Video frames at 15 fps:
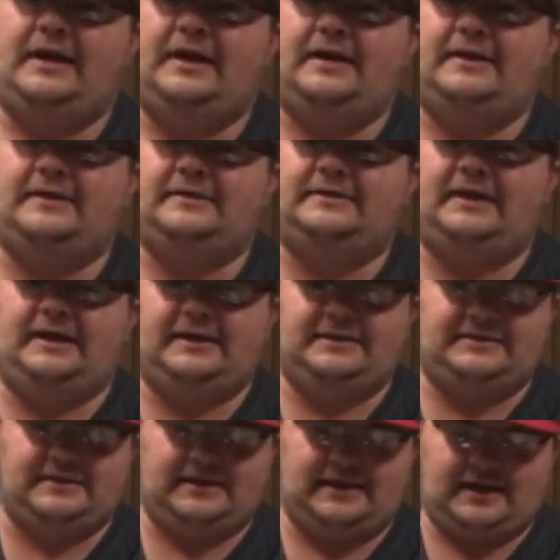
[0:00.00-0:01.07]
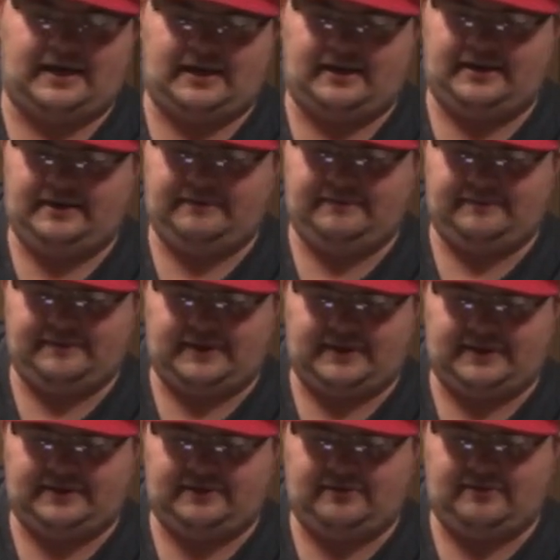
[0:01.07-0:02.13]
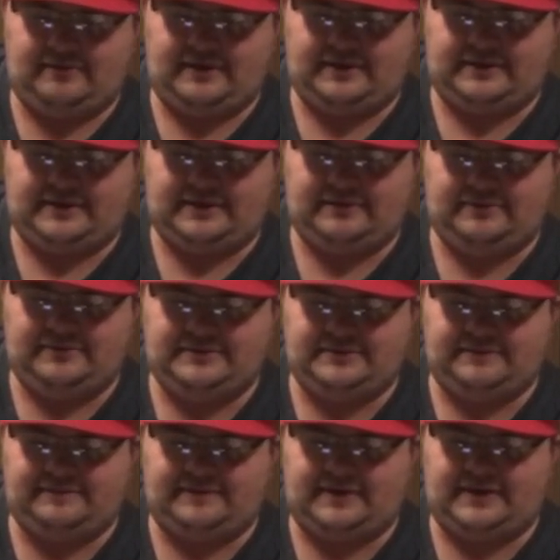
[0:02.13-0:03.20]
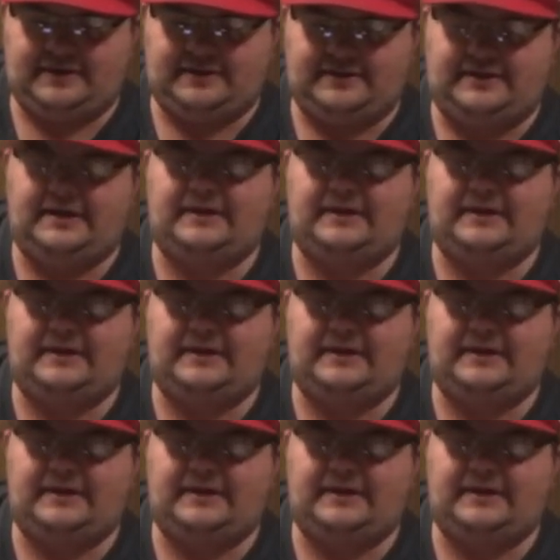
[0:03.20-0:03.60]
and the likes of, I don't even fucking know out there, who's a fucking